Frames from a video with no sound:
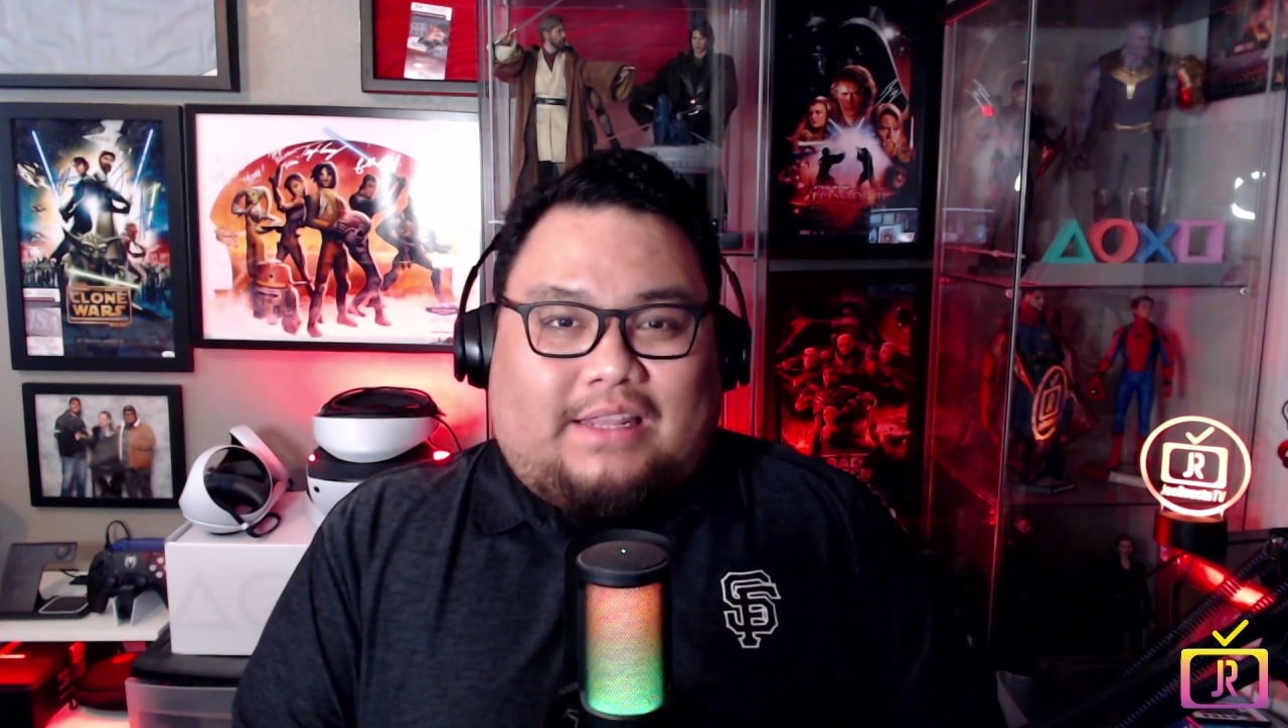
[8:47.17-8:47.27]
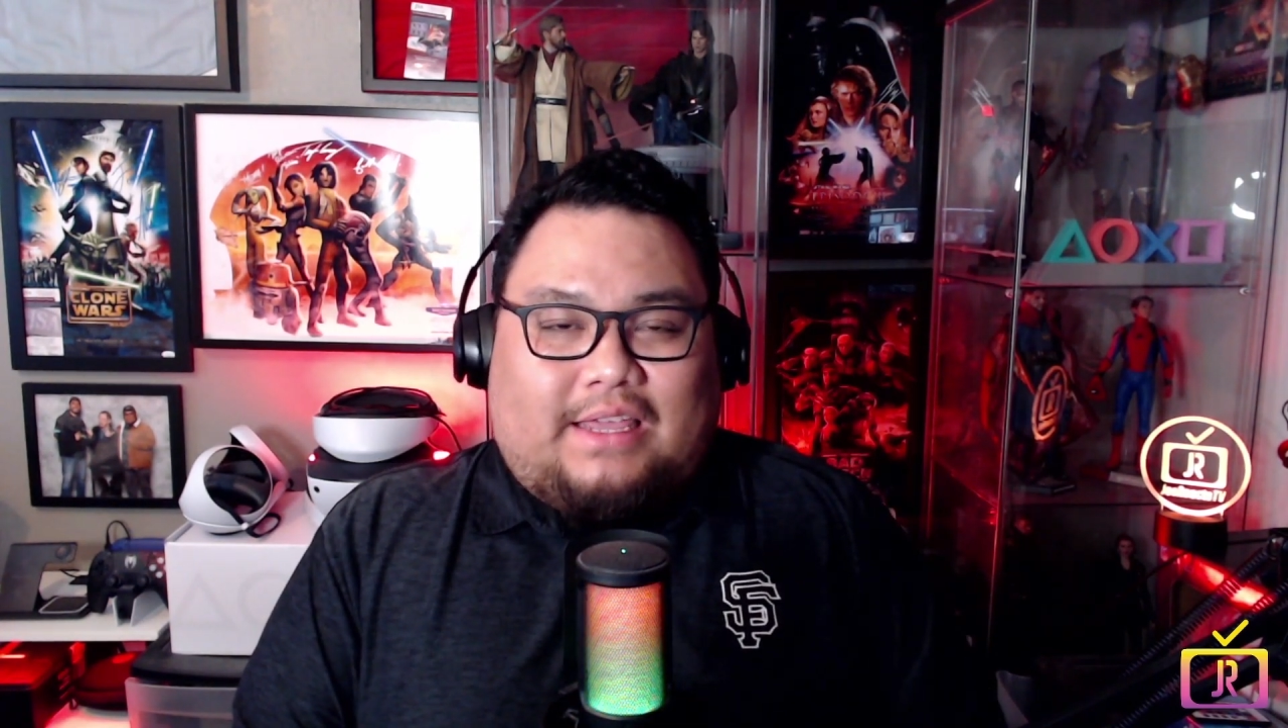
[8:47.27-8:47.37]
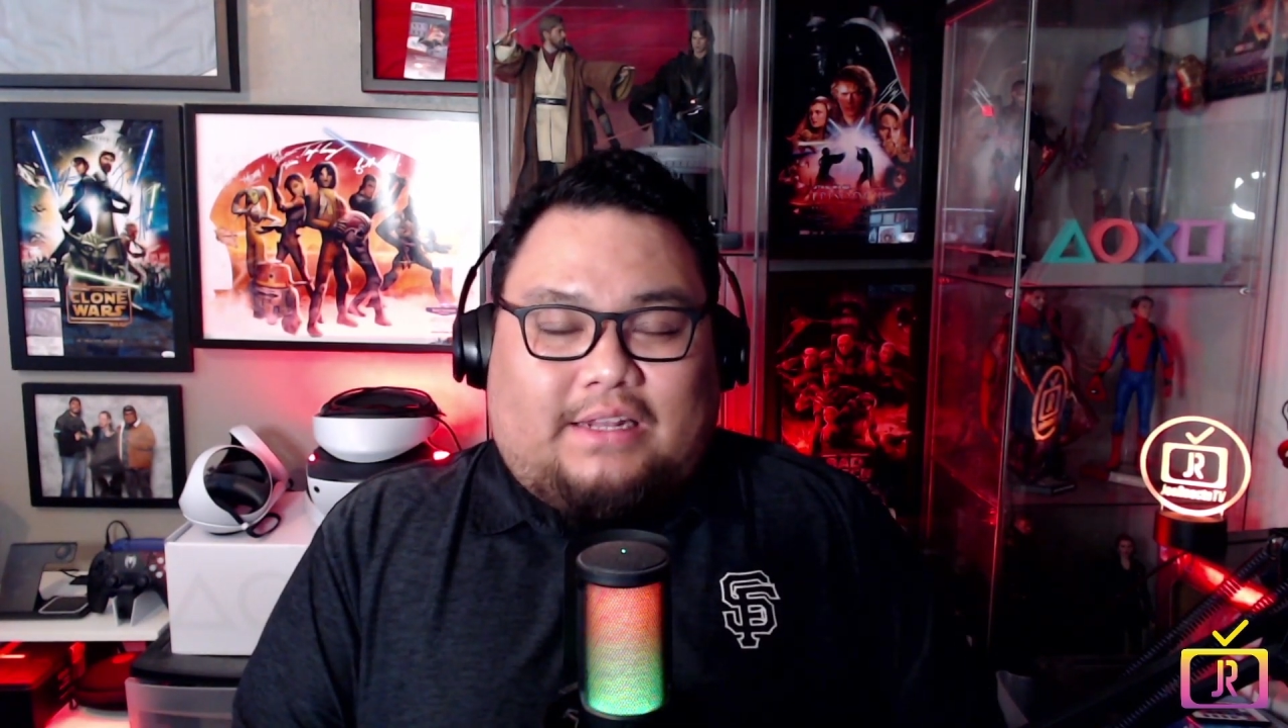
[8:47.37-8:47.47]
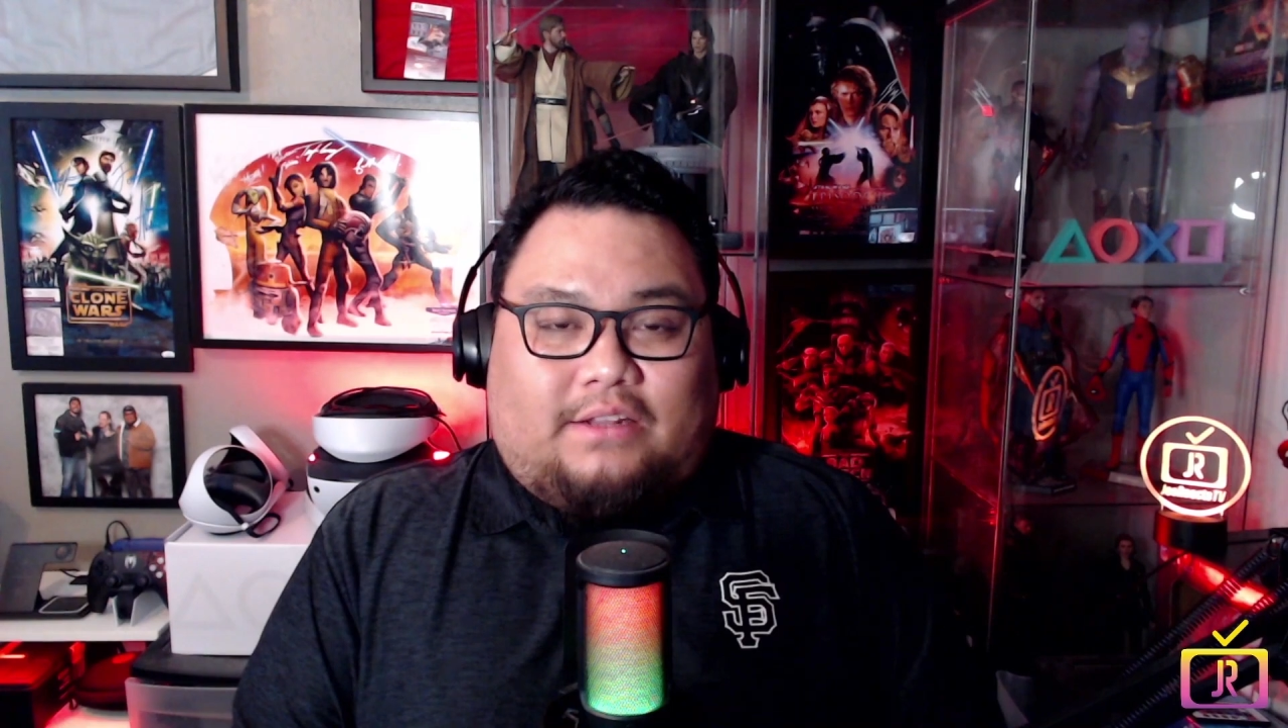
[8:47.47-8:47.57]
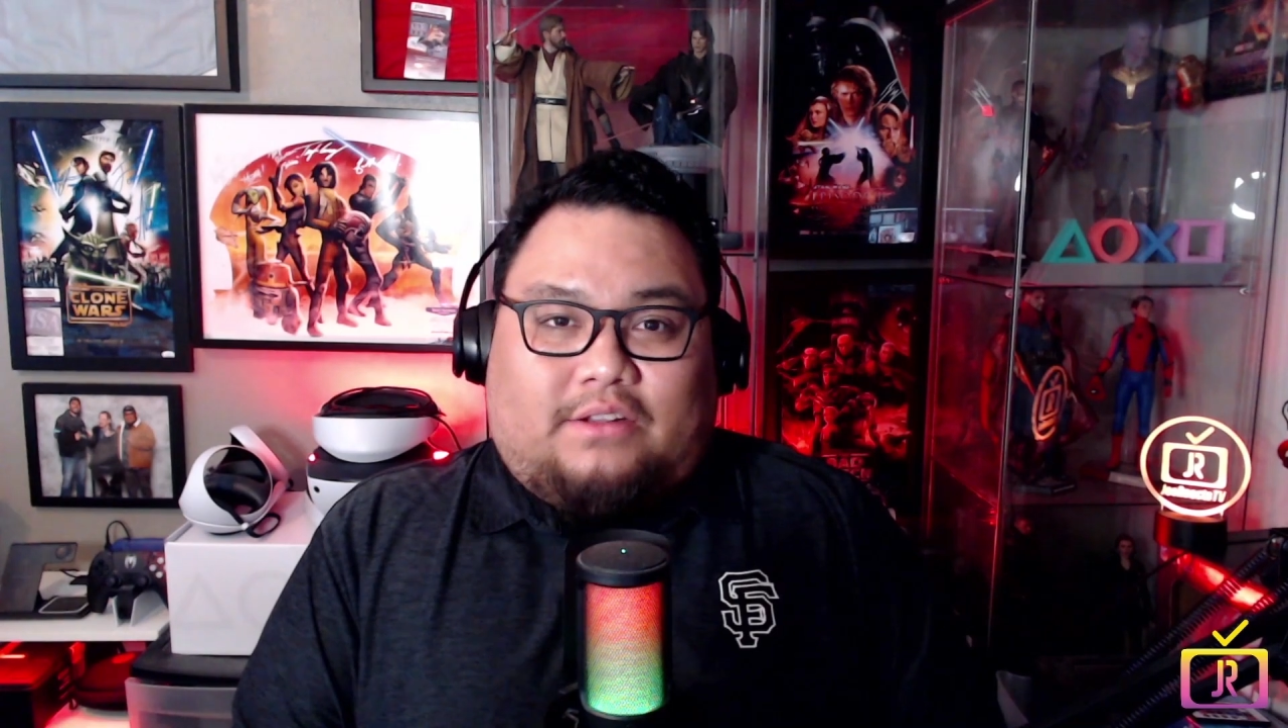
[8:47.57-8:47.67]

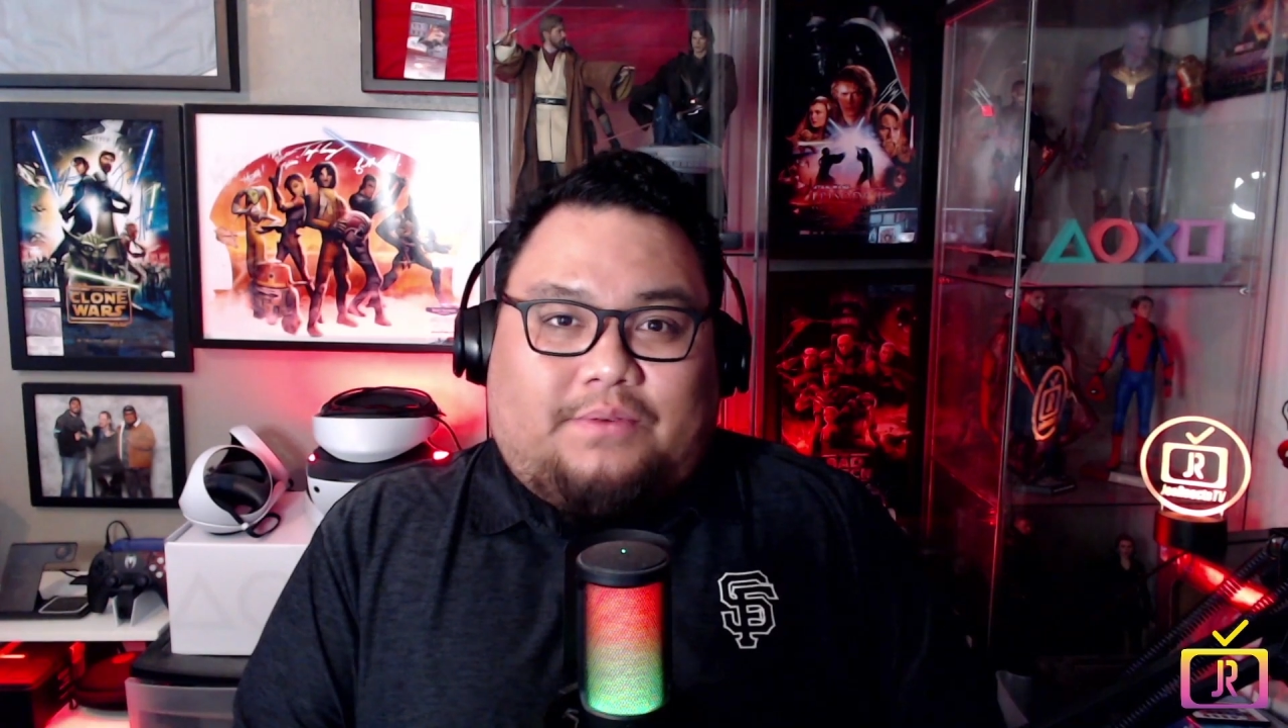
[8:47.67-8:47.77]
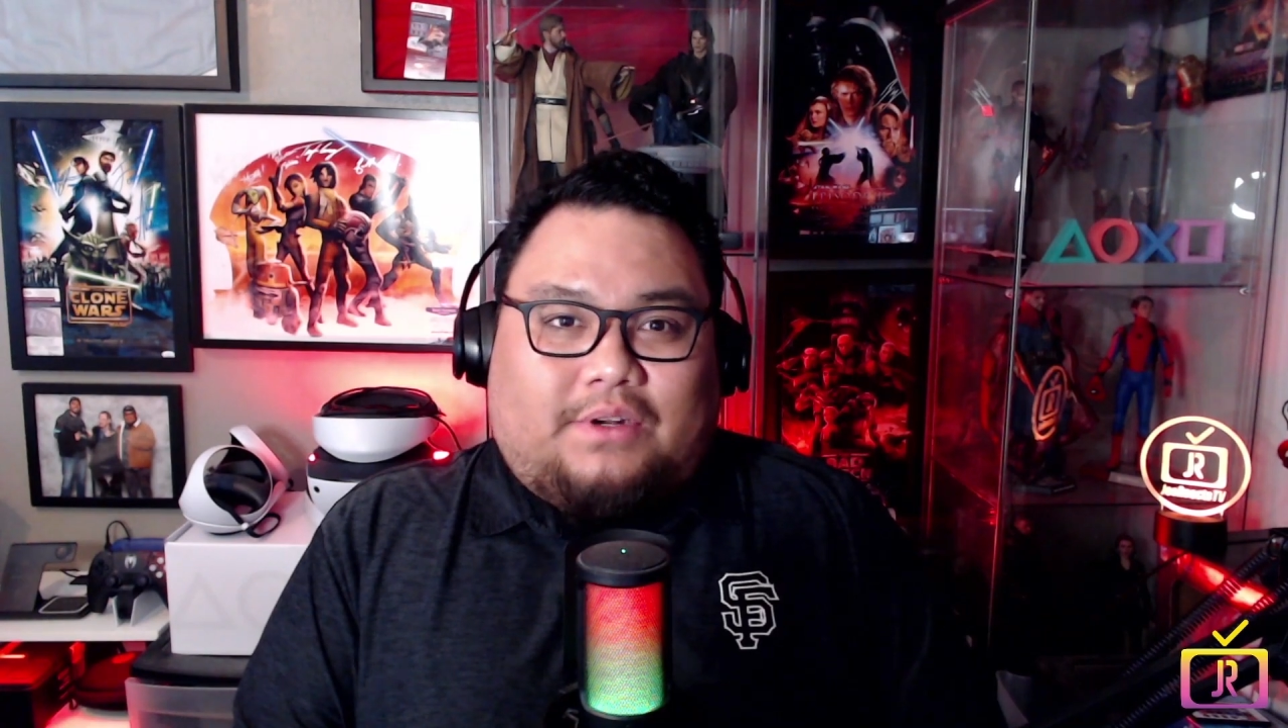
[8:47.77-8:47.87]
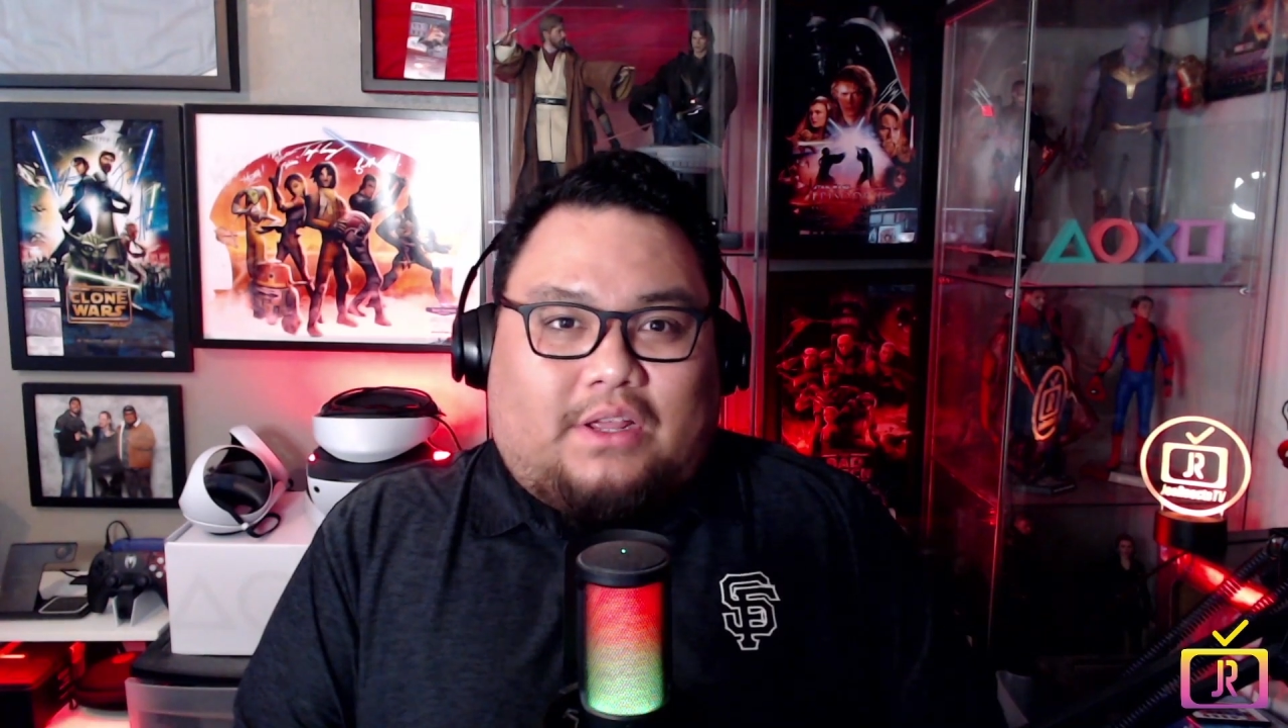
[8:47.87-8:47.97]
they delivered